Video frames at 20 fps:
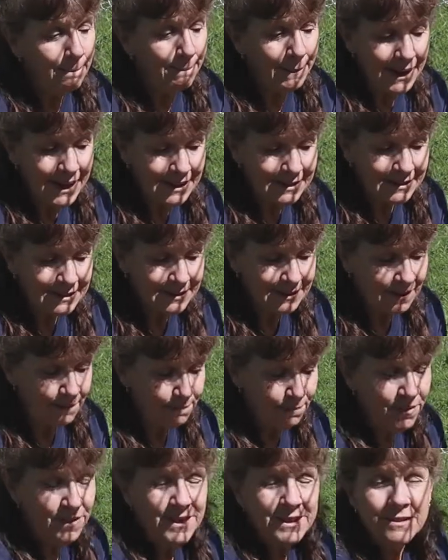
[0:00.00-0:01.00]
But
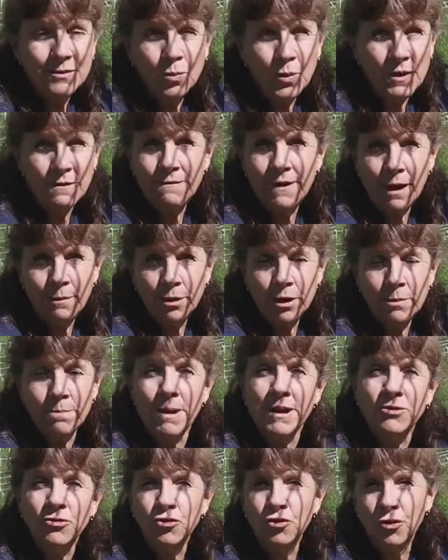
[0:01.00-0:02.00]
this weed fabric
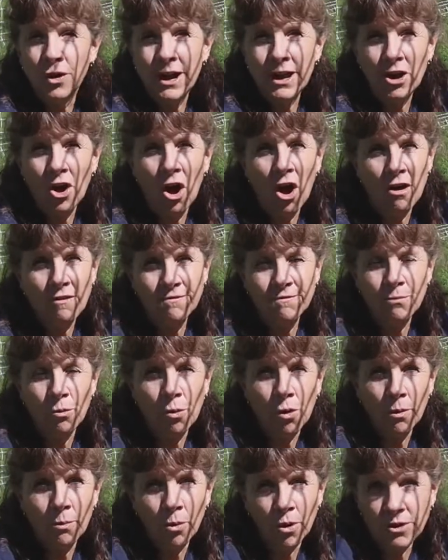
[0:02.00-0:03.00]
must drain off
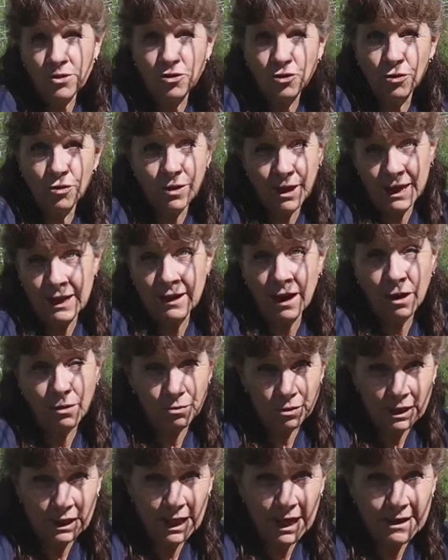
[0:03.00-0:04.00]
more moisture than I
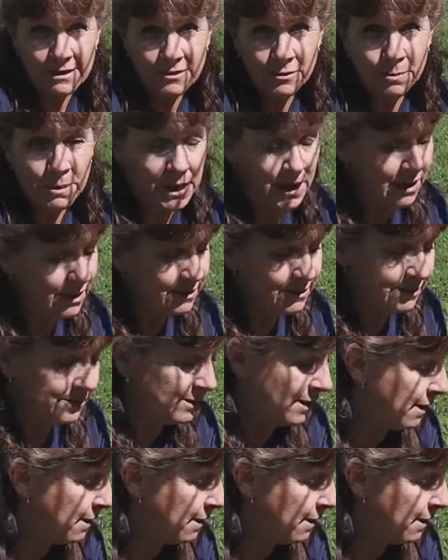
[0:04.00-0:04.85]
realized because